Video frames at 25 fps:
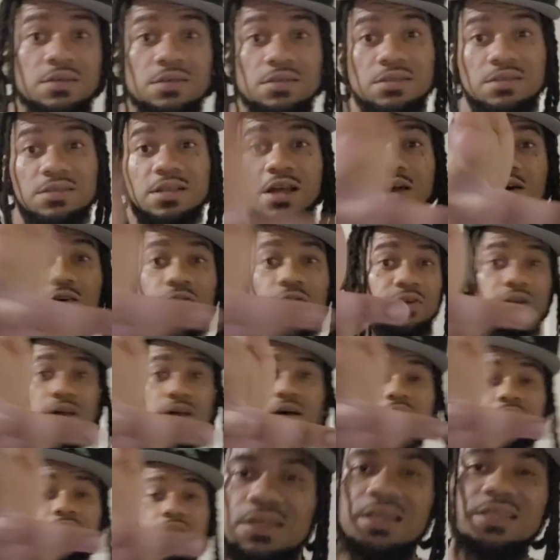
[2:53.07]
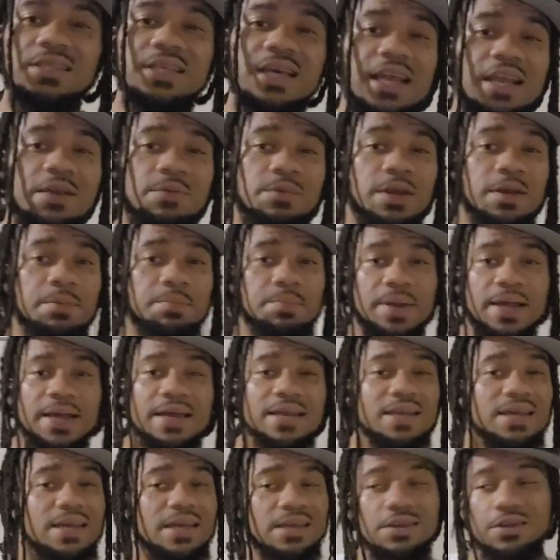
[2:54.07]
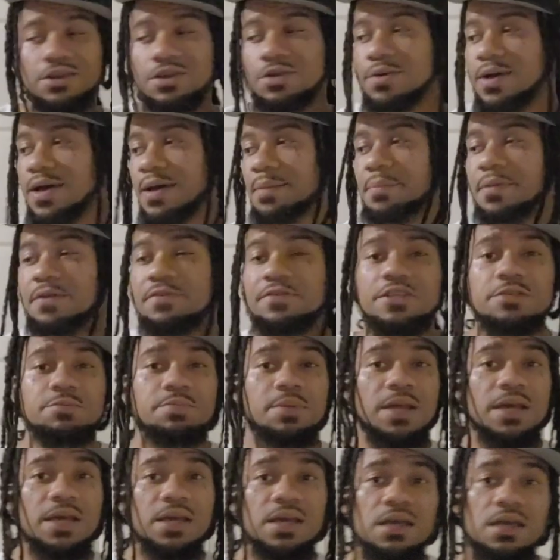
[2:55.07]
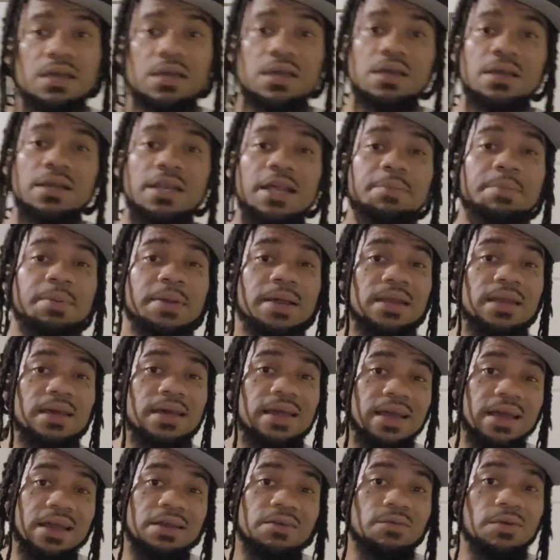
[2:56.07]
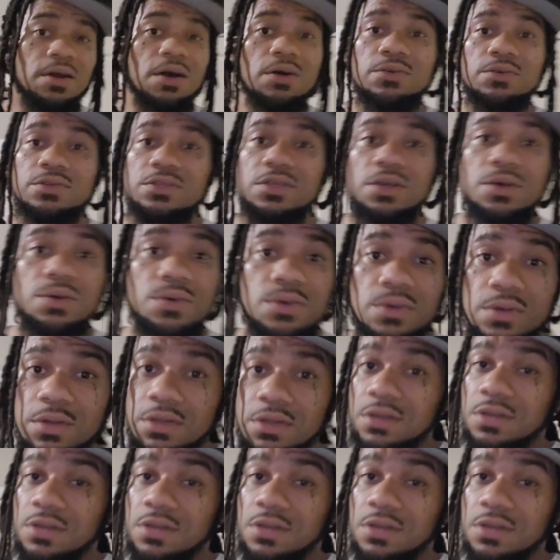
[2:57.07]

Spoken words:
Stay over there. That's how they would have played it. And you know how Memphis play it. They play the game raw. So,